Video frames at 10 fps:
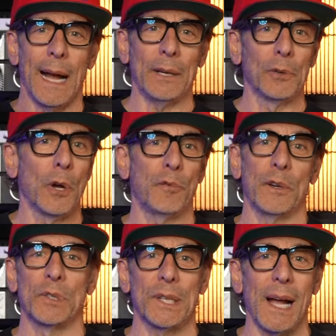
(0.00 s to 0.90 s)
I don't know if
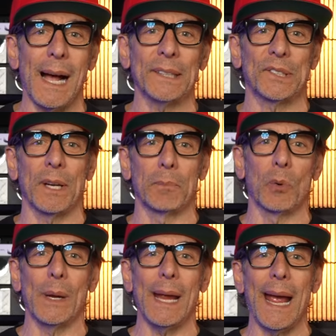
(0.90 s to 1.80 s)
it was the hot summer
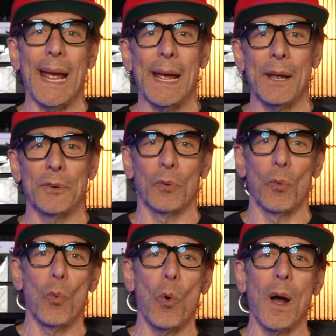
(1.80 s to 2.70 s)
we had or
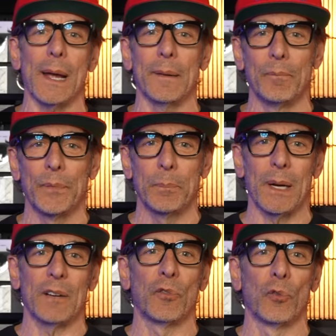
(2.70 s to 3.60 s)
what,
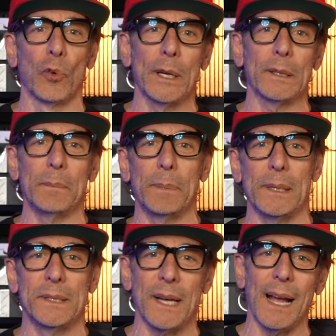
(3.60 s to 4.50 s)
but I've really
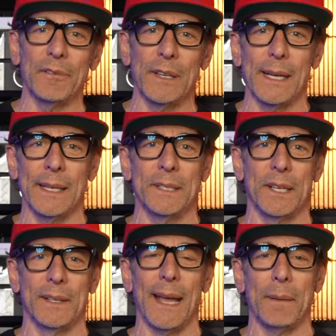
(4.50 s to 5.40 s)
been diving
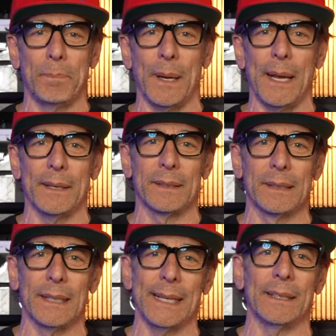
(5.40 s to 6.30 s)
into that
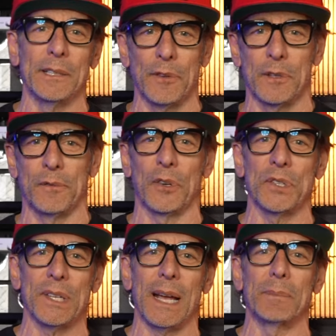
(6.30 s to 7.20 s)
band lately for the
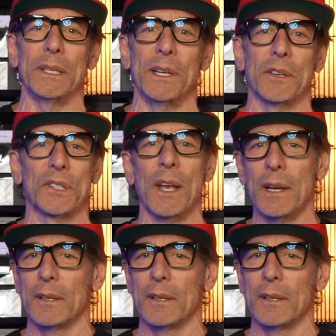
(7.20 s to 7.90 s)
first time in years.